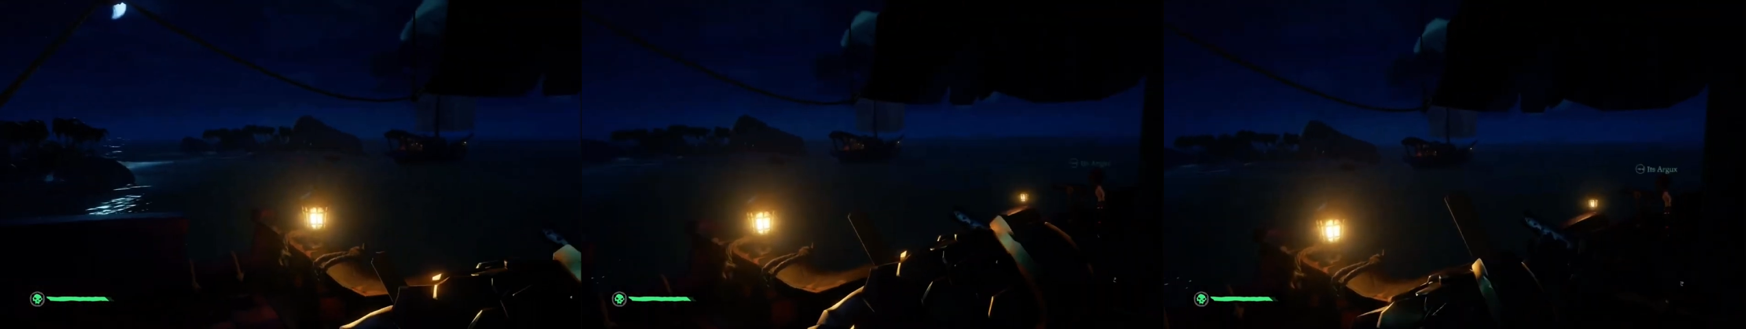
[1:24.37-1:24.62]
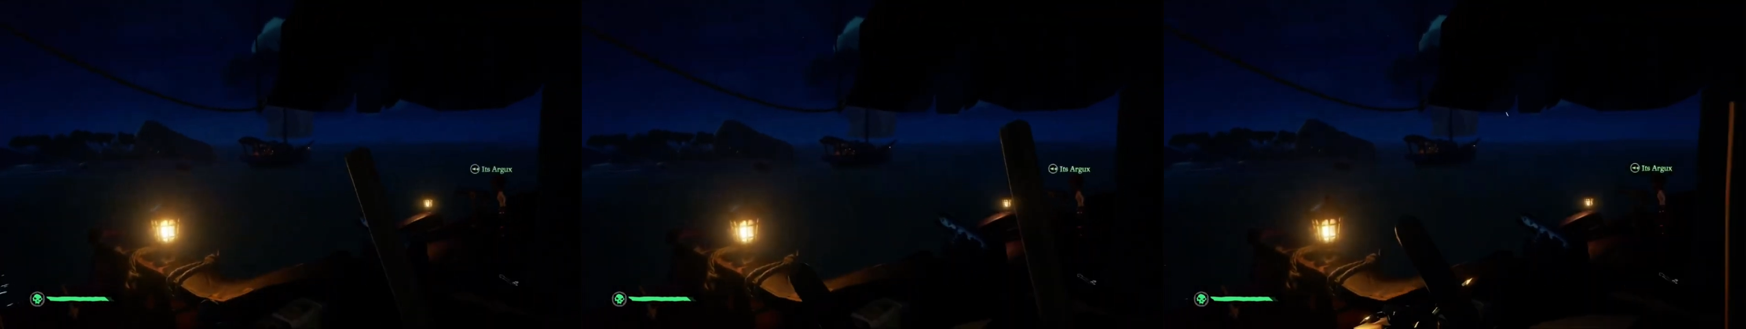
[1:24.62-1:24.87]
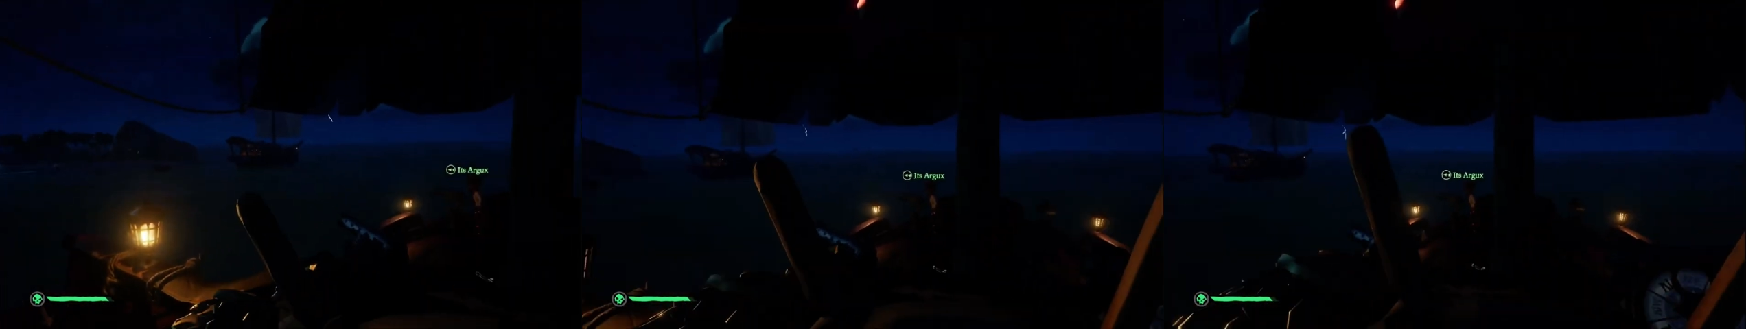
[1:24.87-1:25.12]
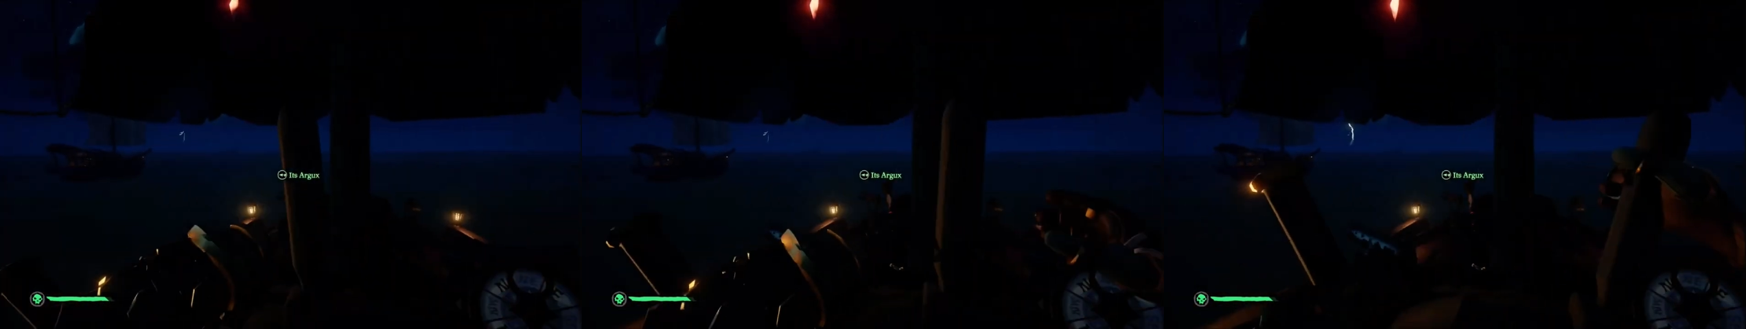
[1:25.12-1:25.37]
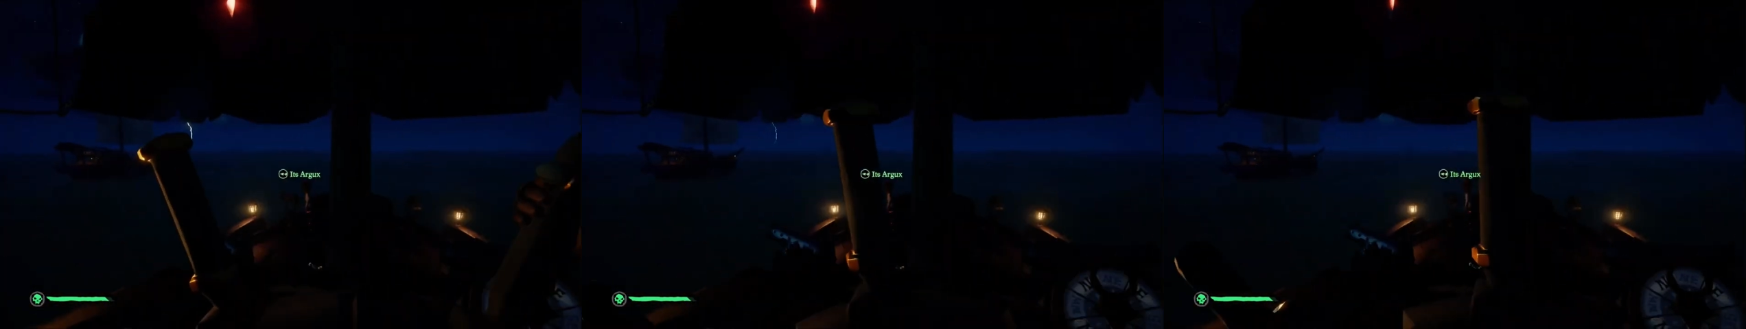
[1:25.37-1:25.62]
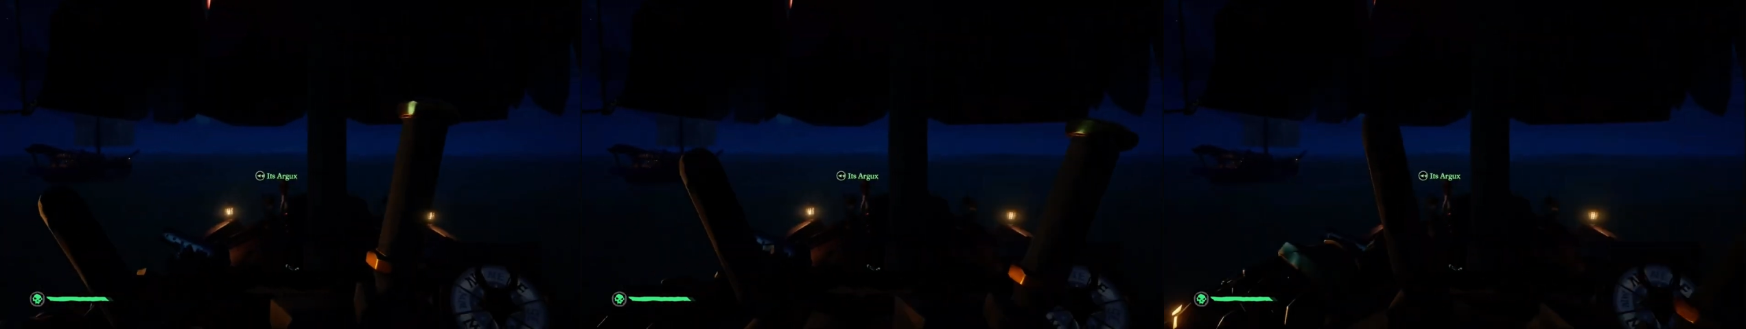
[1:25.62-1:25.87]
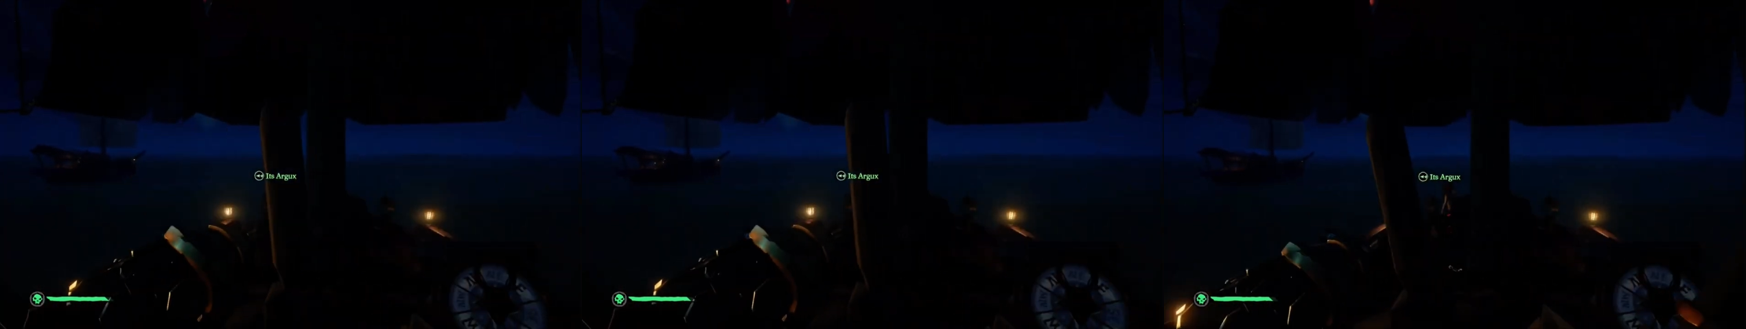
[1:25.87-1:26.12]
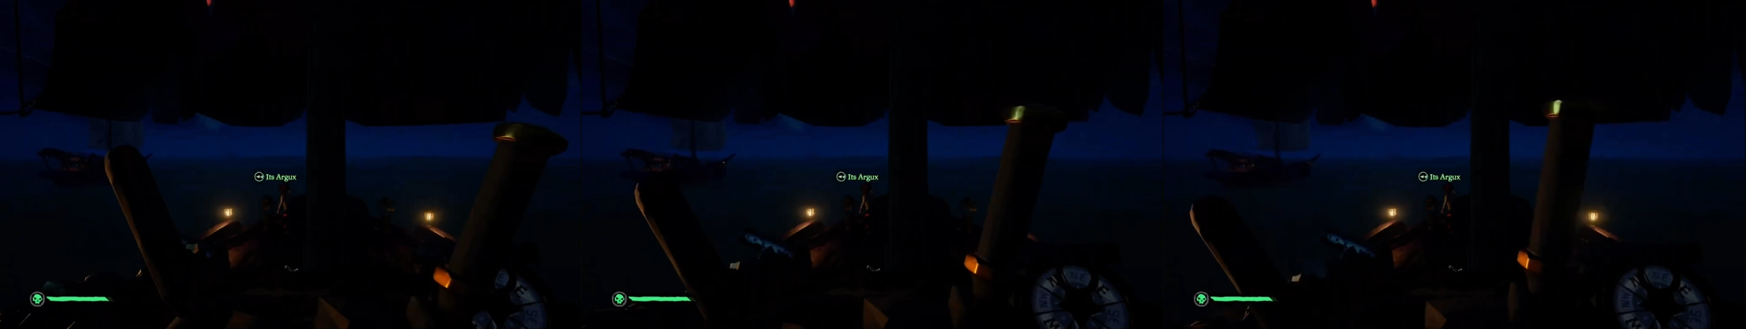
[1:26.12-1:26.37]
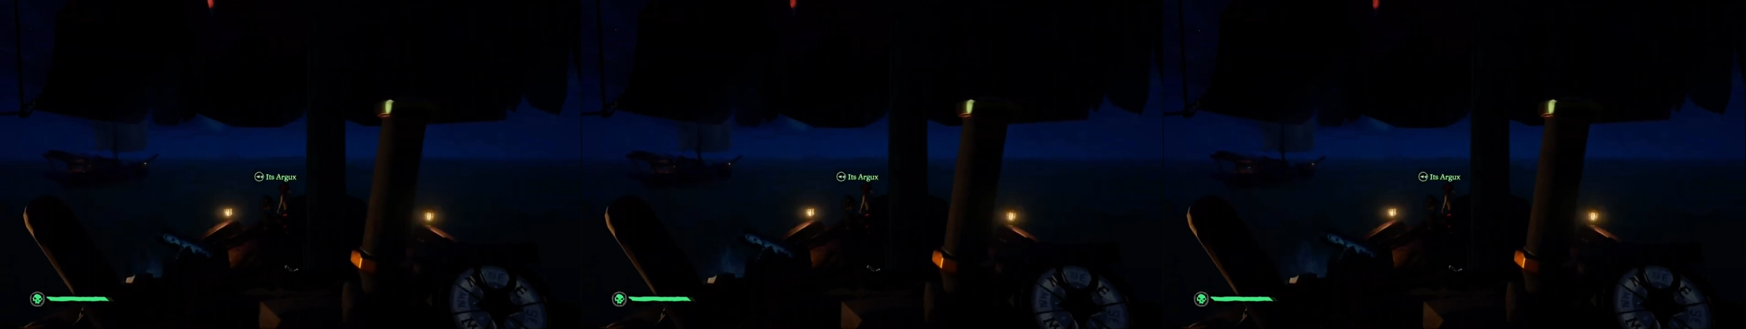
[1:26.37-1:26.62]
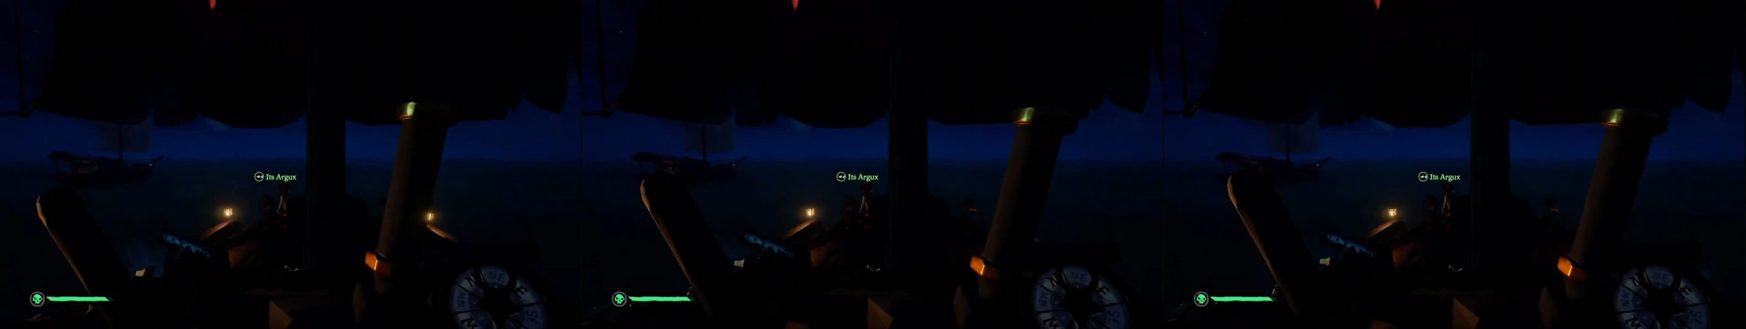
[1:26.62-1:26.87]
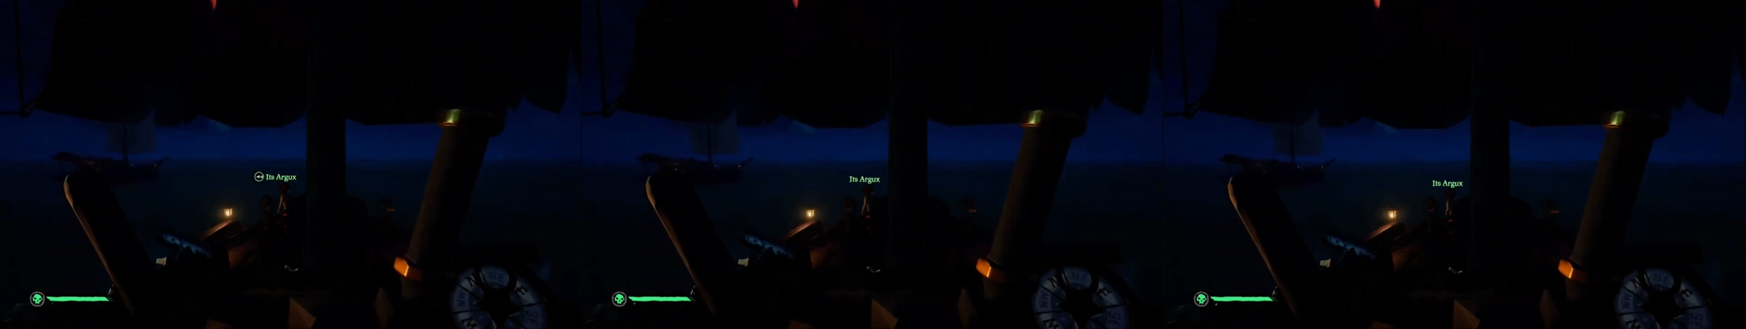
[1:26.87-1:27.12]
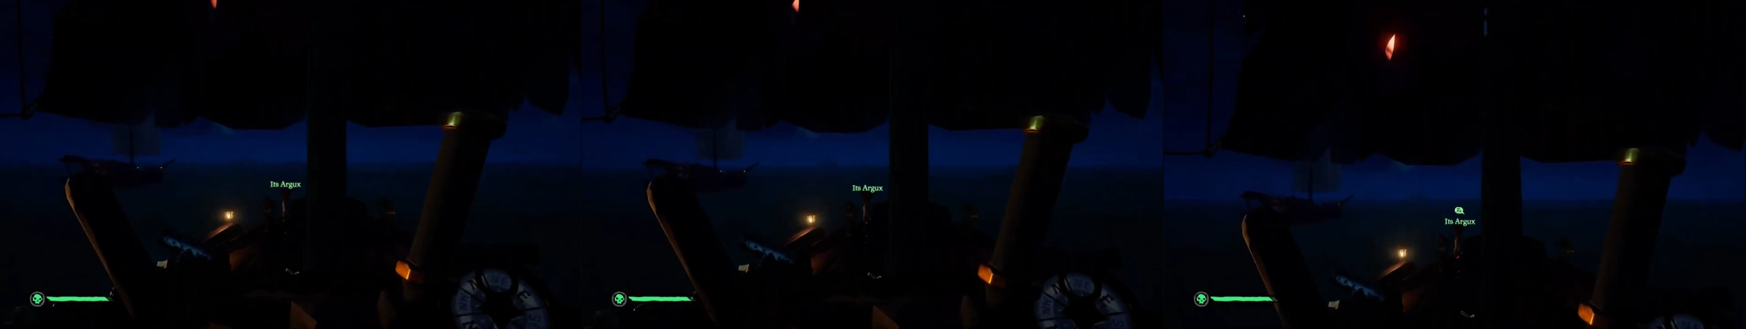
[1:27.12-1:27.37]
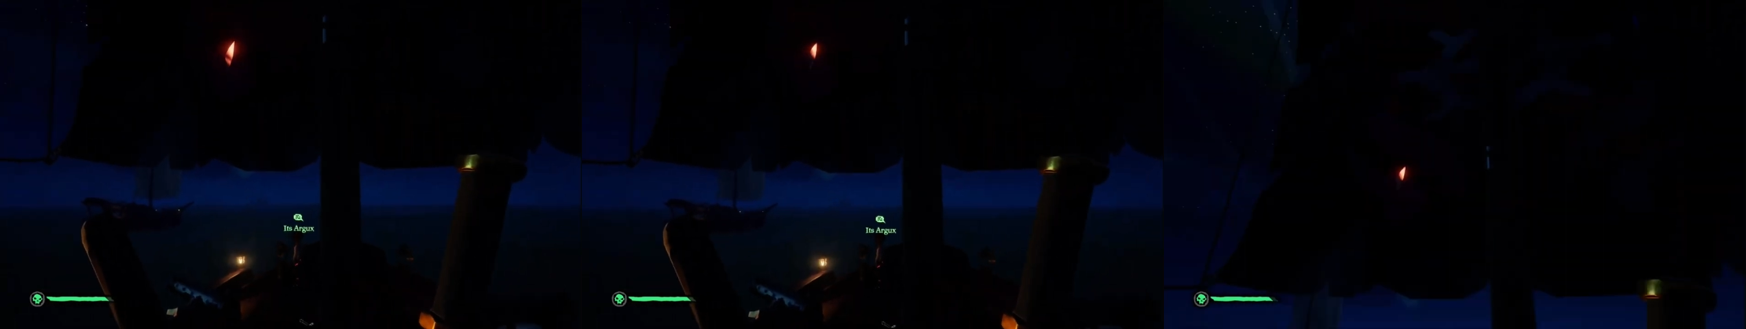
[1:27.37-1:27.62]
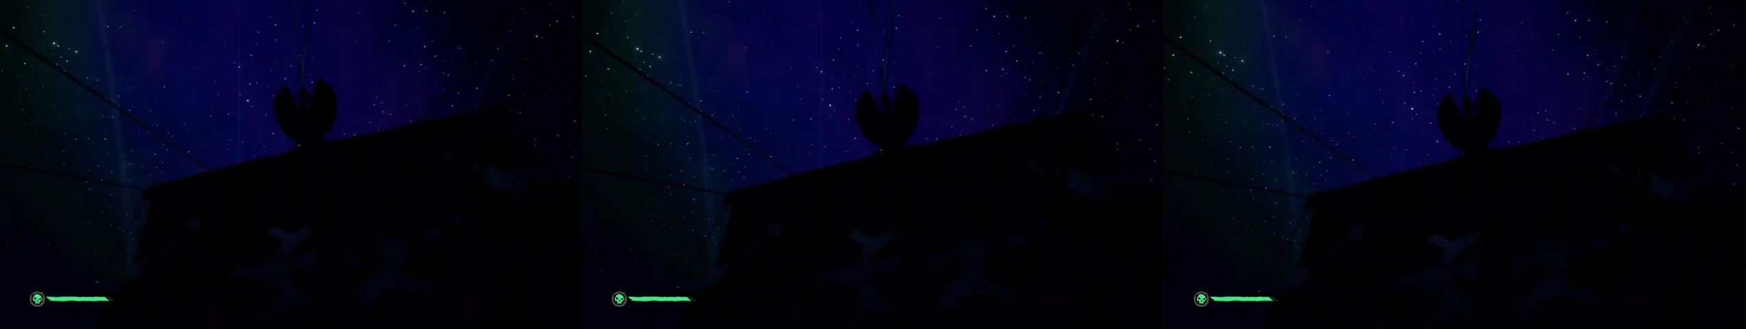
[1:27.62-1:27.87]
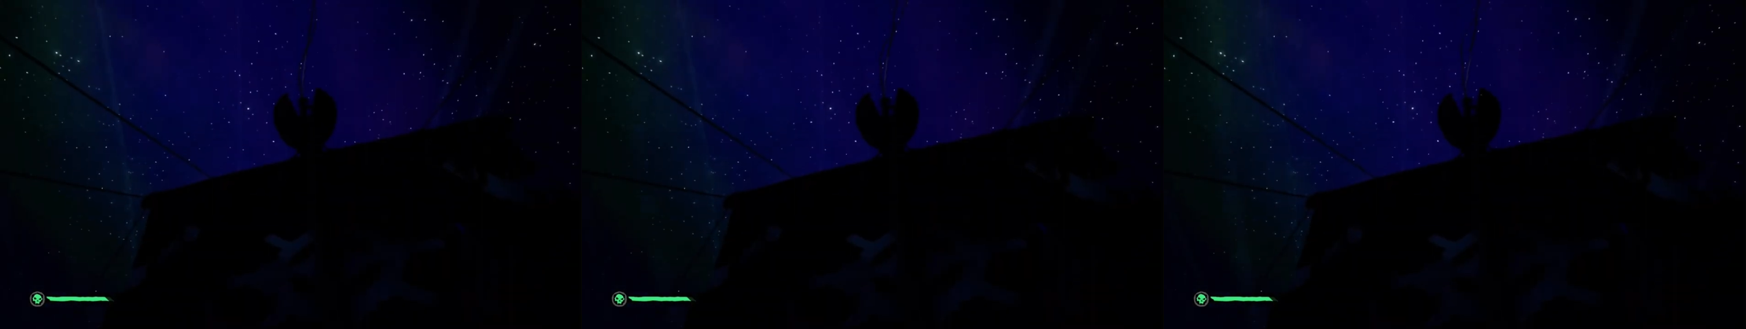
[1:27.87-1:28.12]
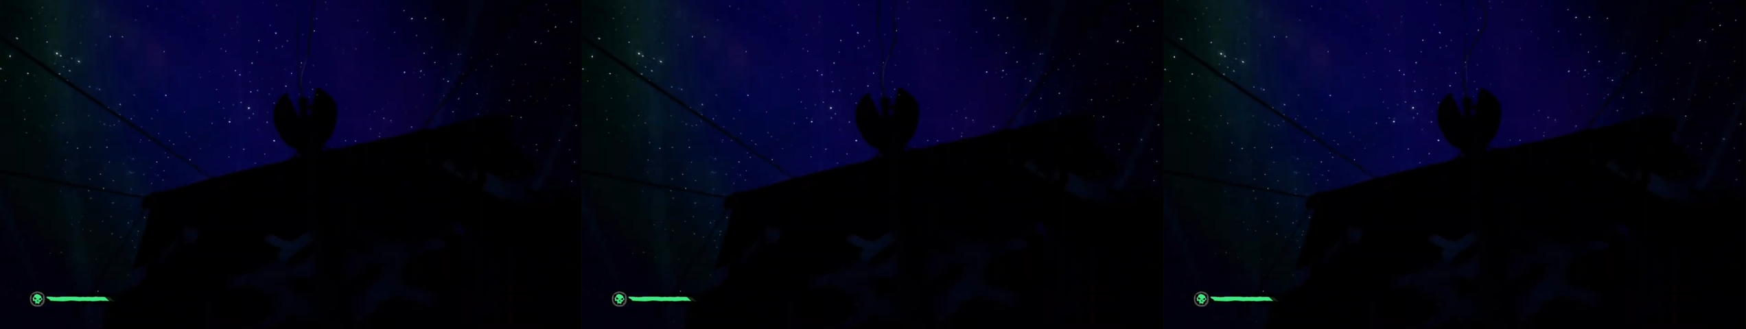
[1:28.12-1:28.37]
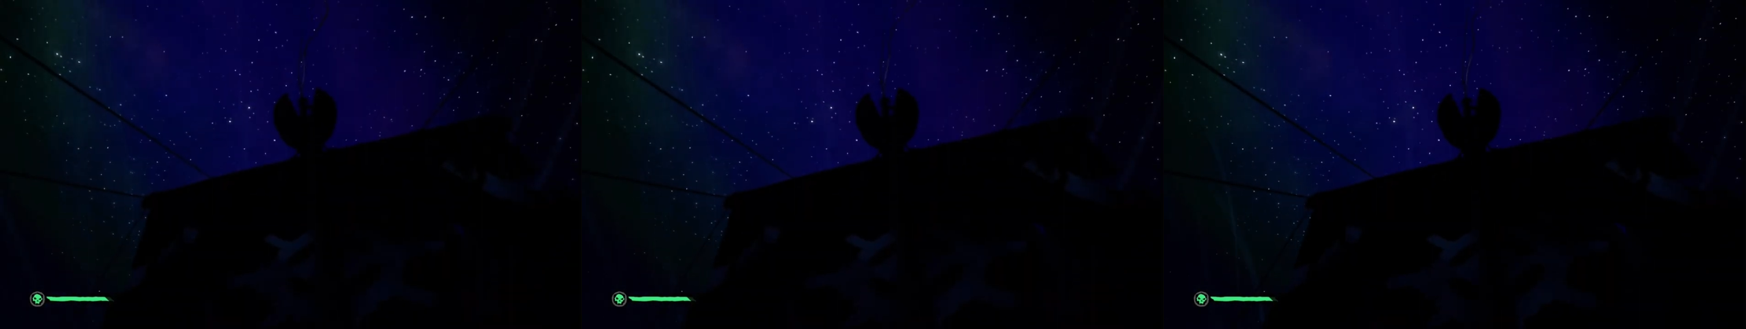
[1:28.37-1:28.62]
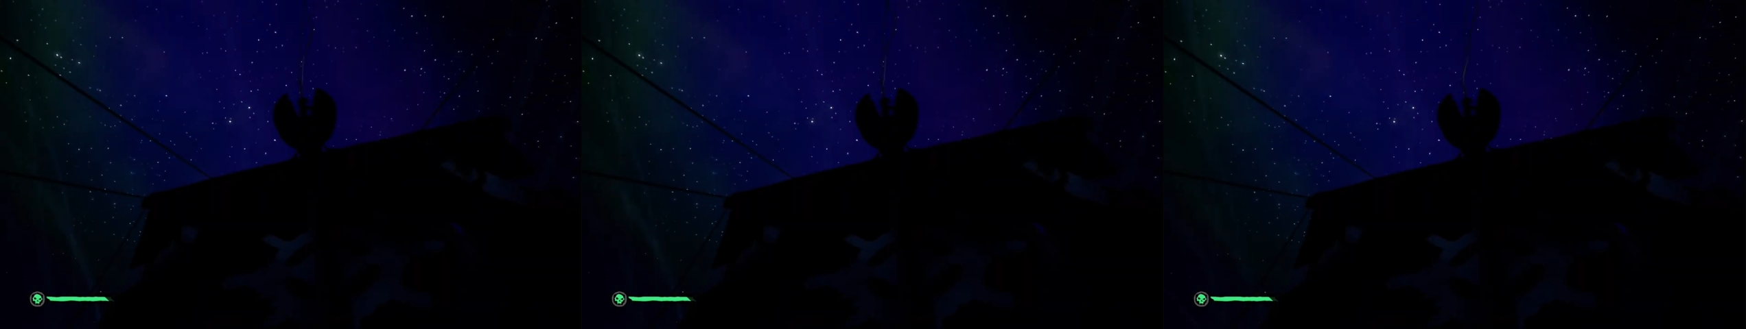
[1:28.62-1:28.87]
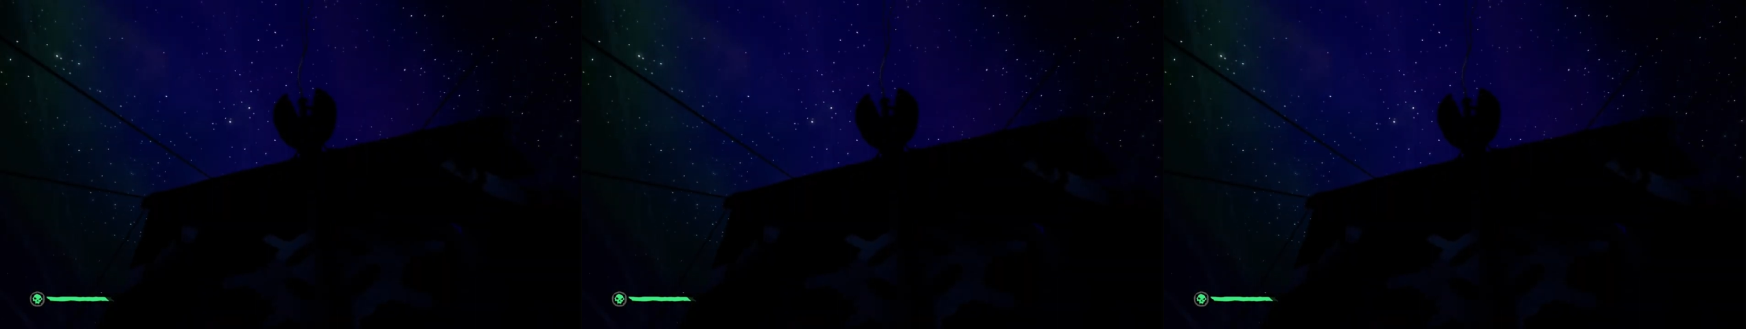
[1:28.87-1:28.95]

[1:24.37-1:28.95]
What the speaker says: [unreadable: no face in view]